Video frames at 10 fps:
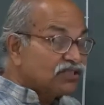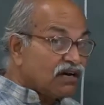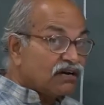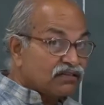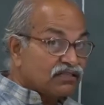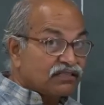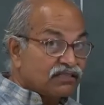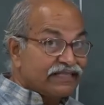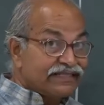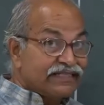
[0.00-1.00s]
charge
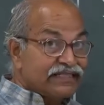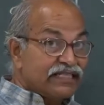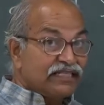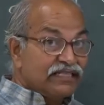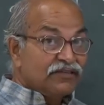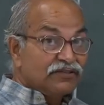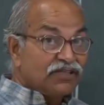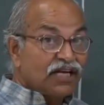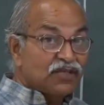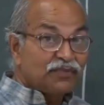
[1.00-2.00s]
density,
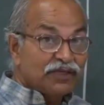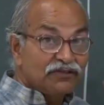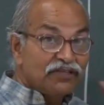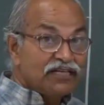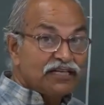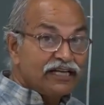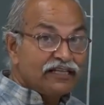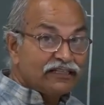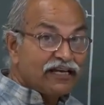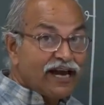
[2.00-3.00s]
charge per unit
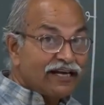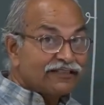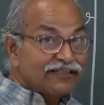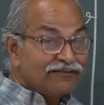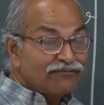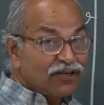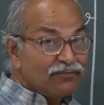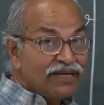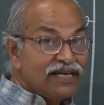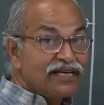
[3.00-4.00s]
length as seen from
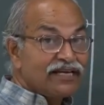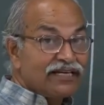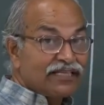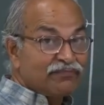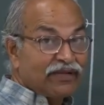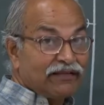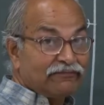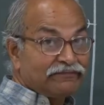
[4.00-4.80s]
S prime.